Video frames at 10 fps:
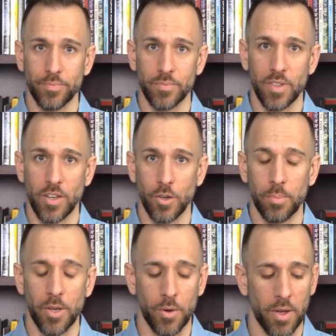then you'll
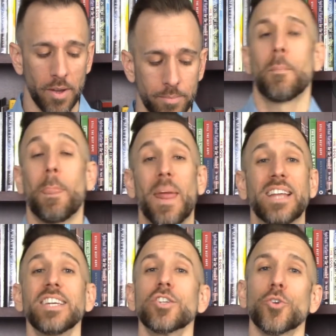be okay. I
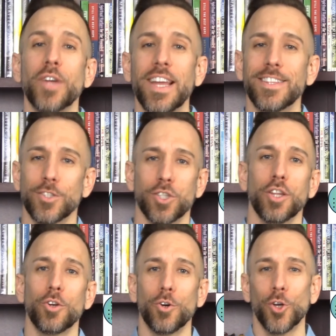did create this
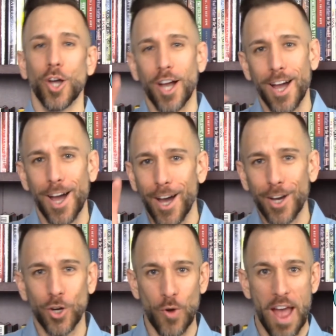little
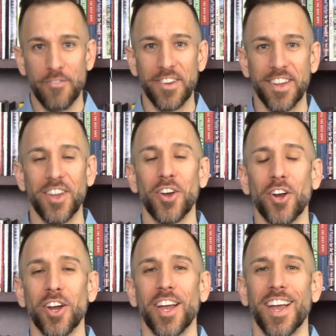graphic
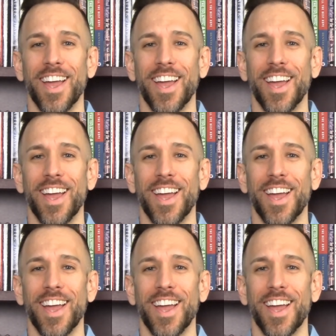here.